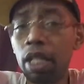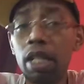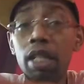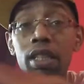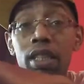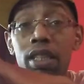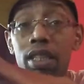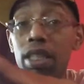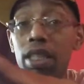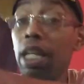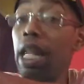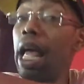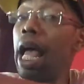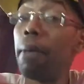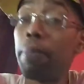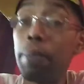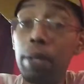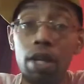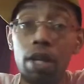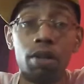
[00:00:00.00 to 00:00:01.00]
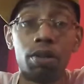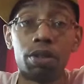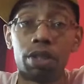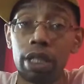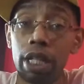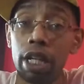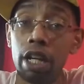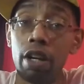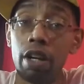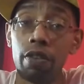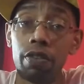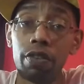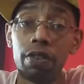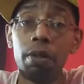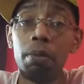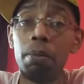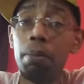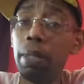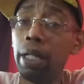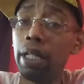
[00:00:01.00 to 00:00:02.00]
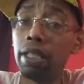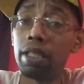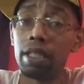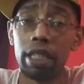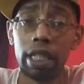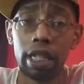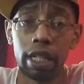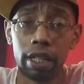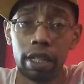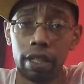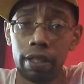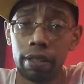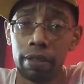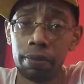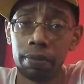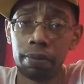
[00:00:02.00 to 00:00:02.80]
Slap yourself, bitch nigga.